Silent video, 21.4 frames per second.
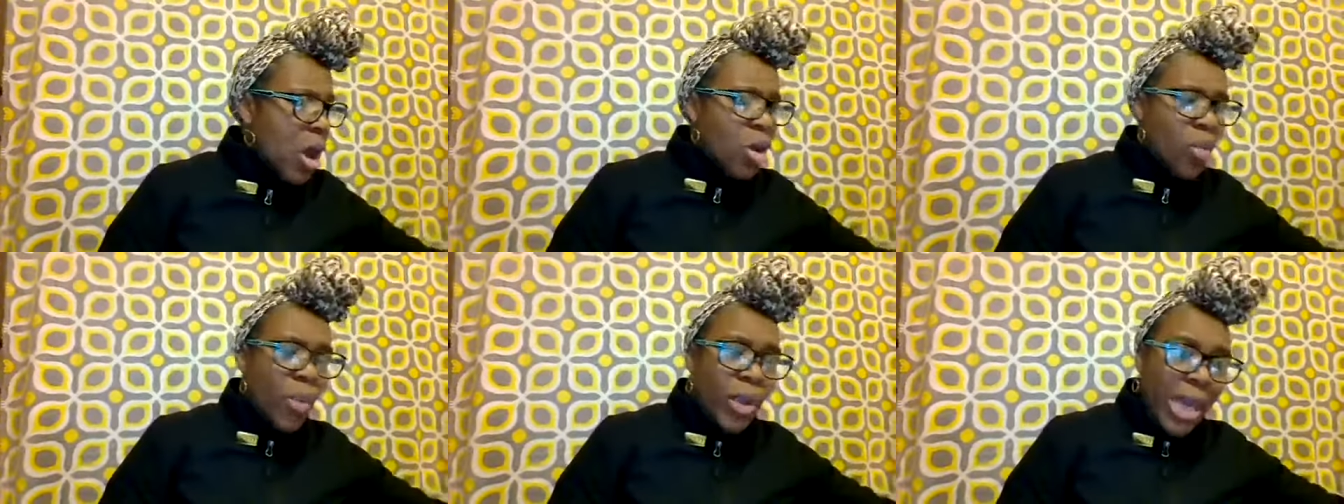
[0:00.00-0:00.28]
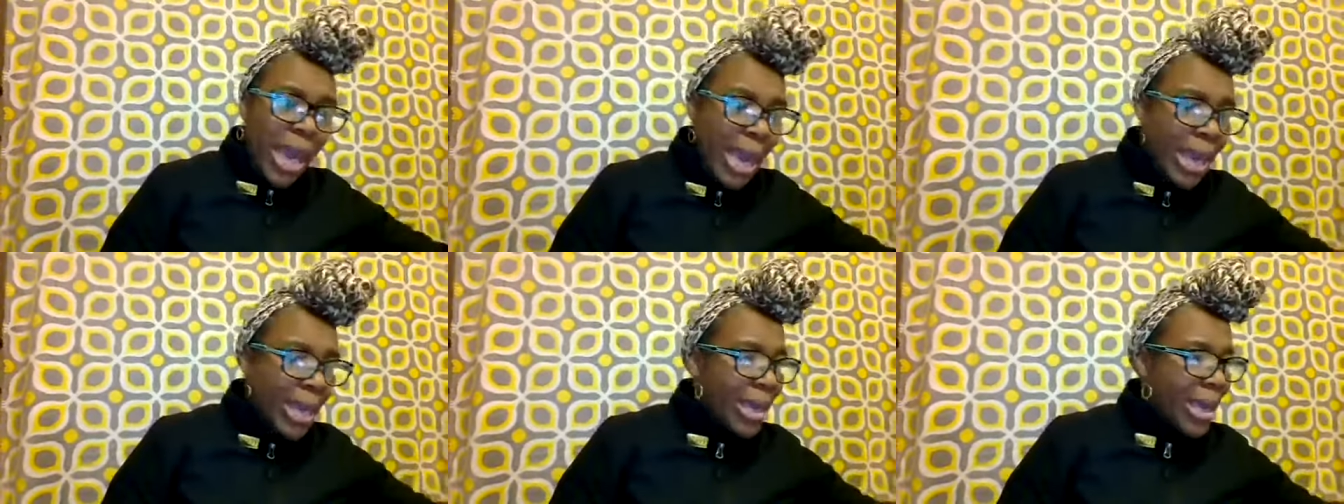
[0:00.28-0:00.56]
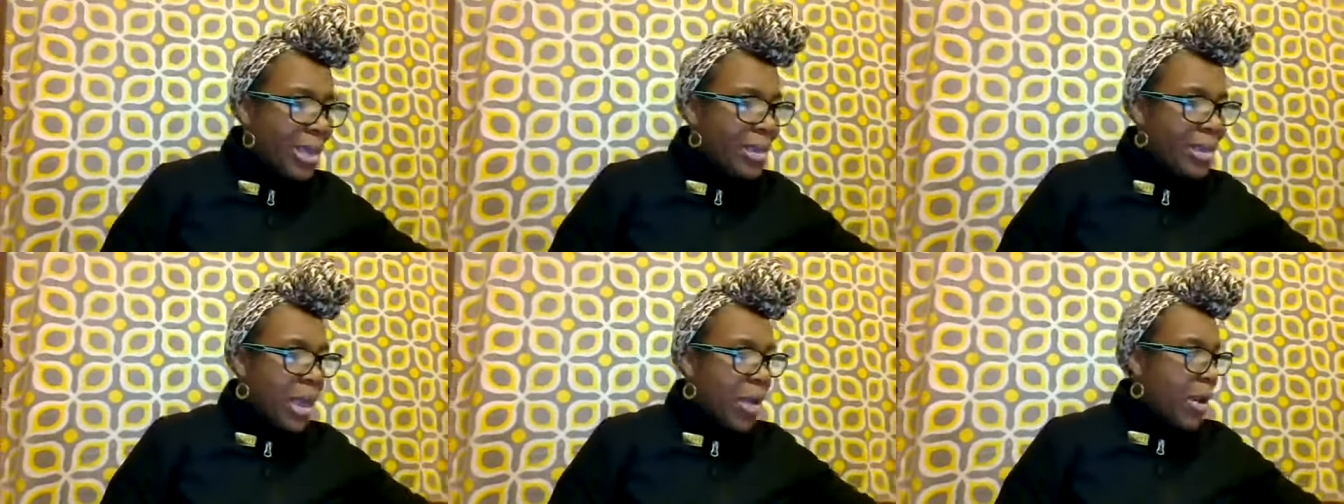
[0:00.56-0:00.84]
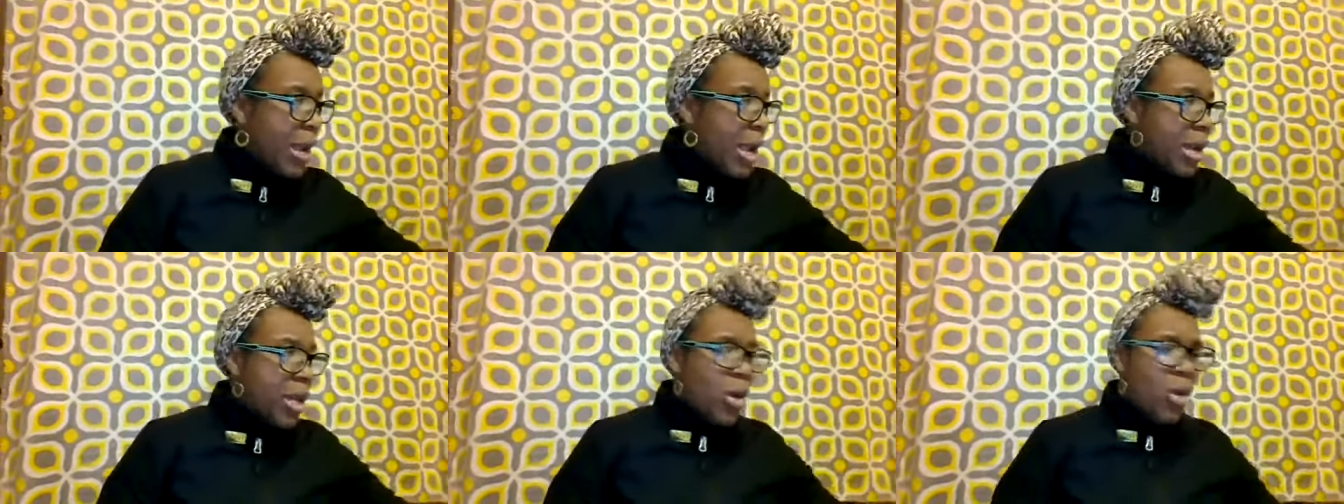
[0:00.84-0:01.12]
We can't get
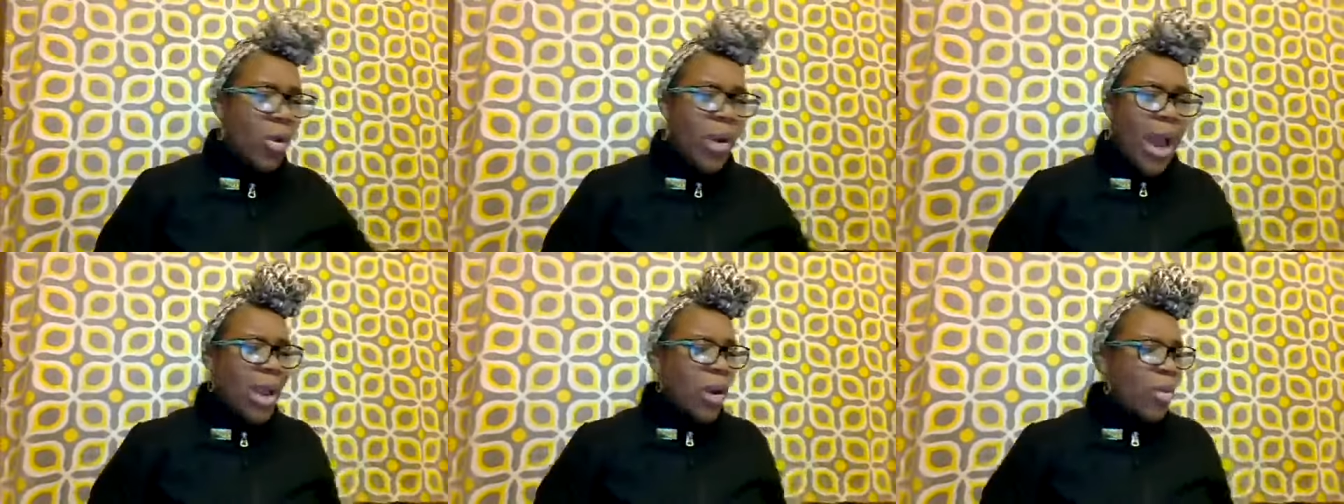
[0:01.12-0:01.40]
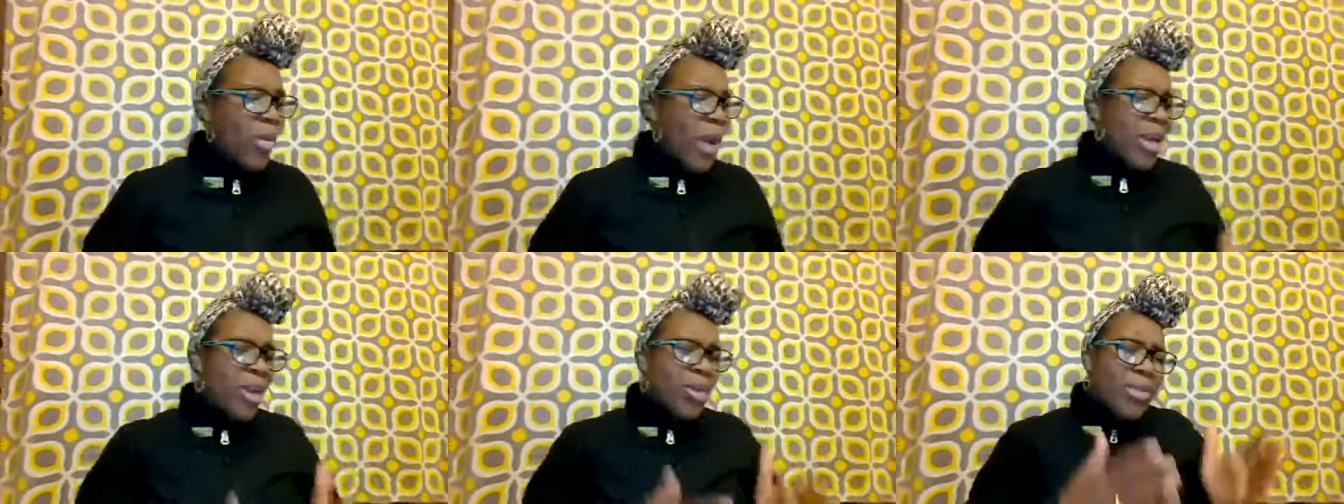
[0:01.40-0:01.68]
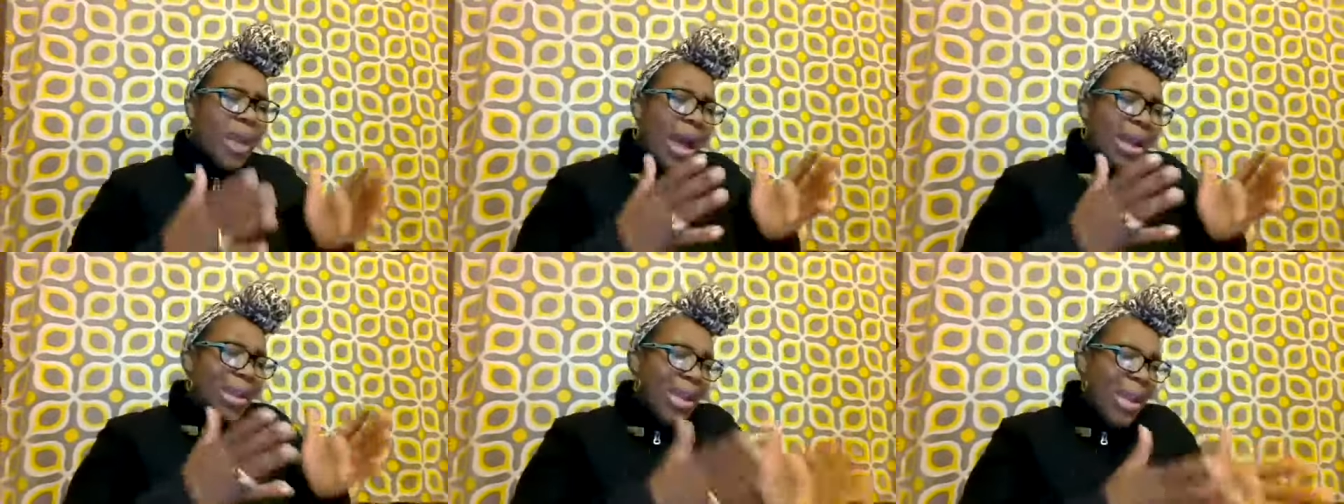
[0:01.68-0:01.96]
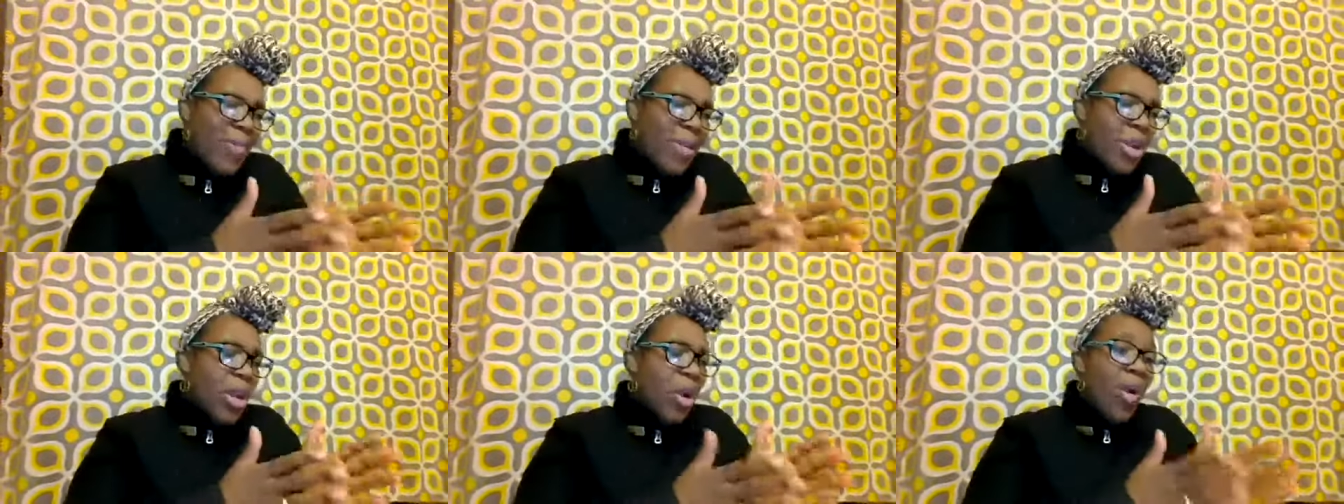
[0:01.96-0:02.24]
there any old kind of way. You're not
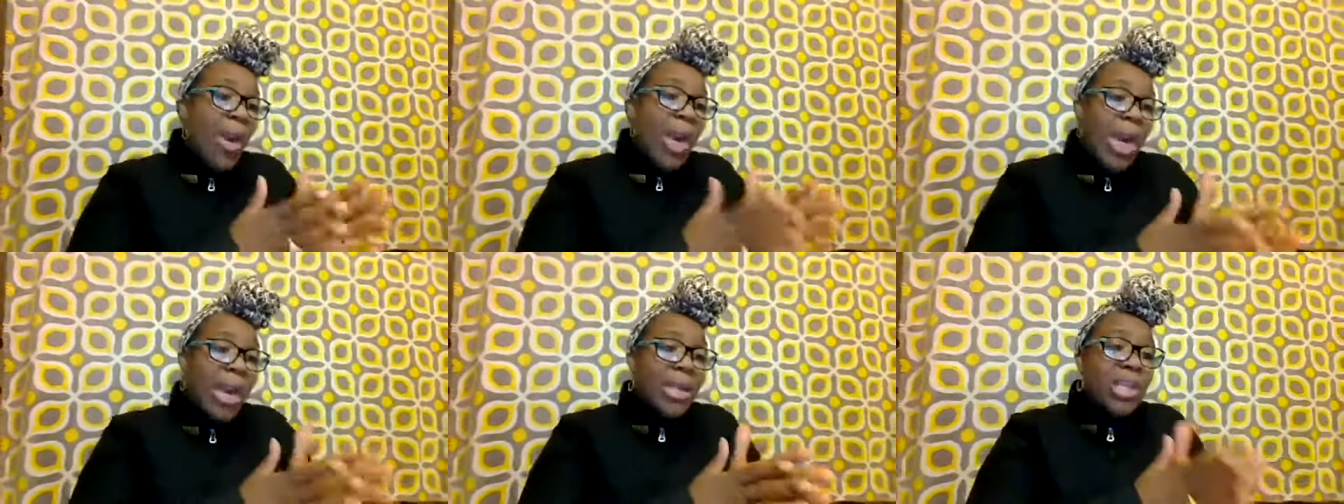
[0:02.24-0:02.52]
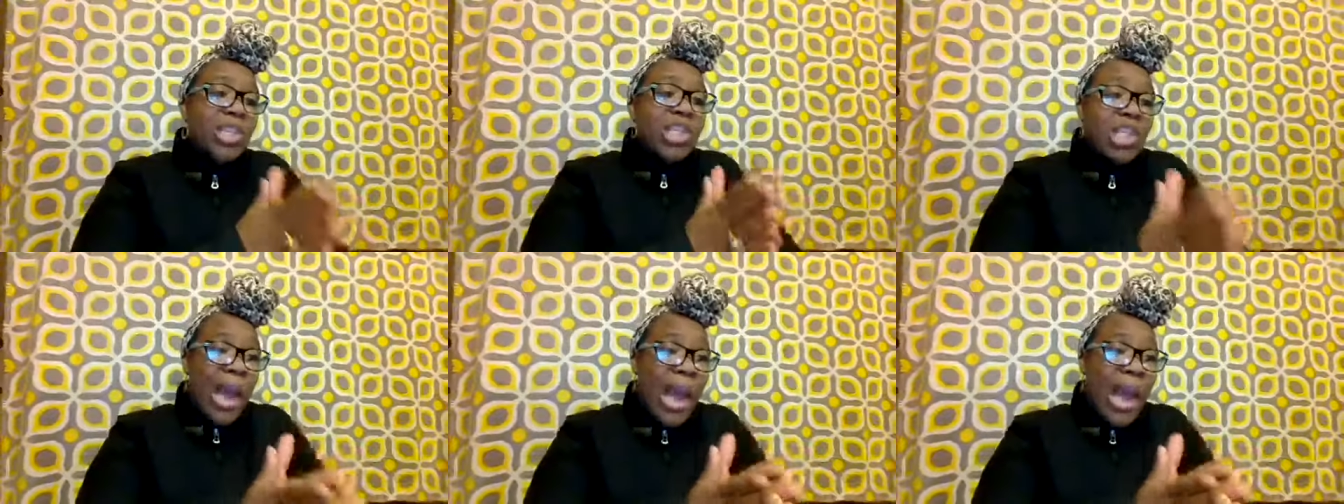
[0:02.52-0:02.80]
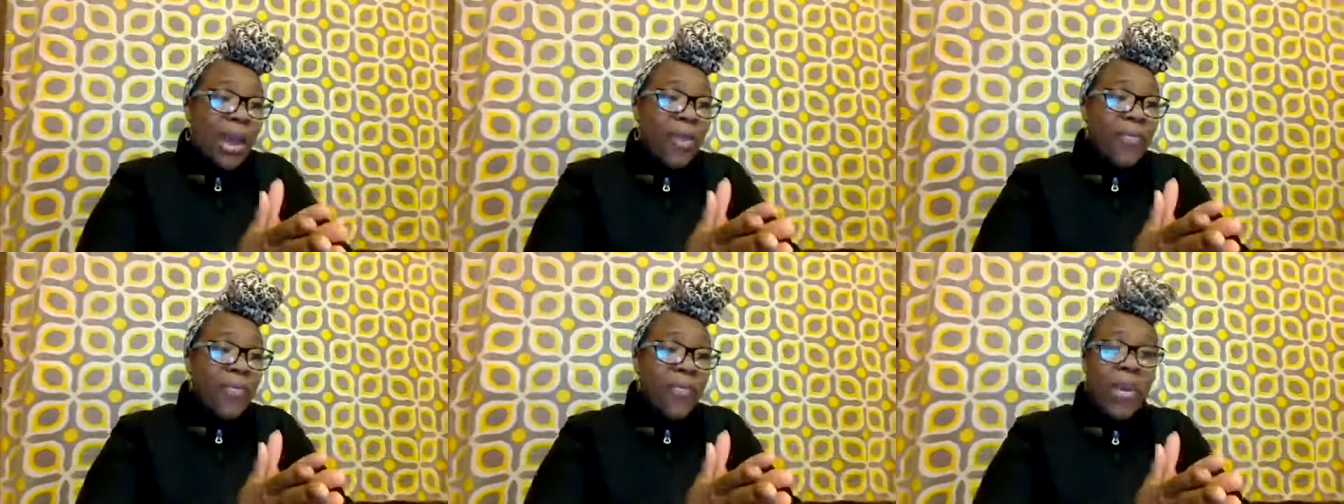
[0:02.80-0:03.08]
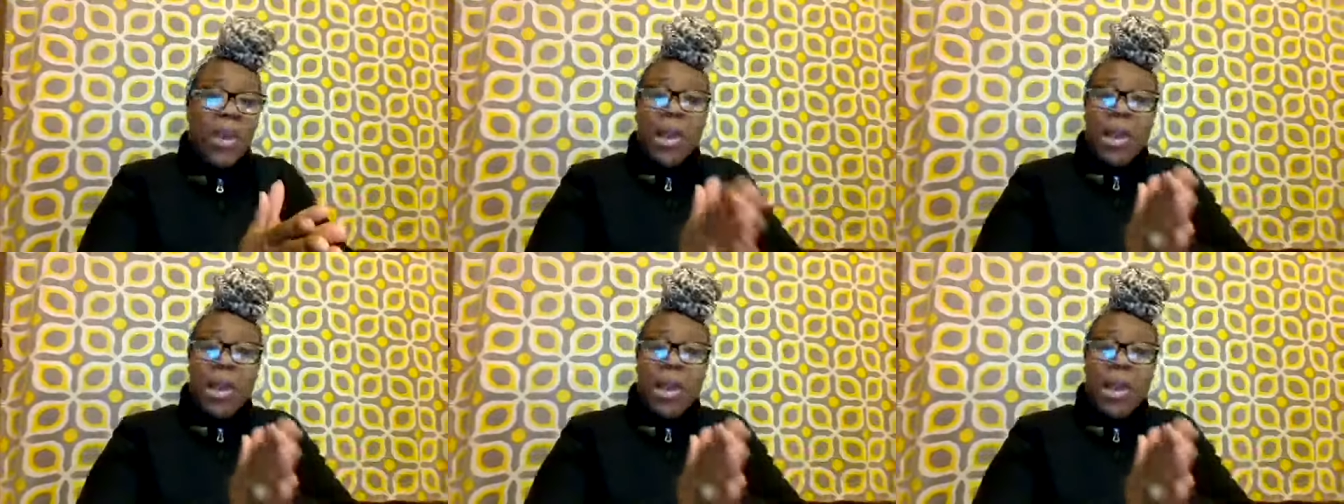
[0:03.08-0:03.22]
living no hellish life.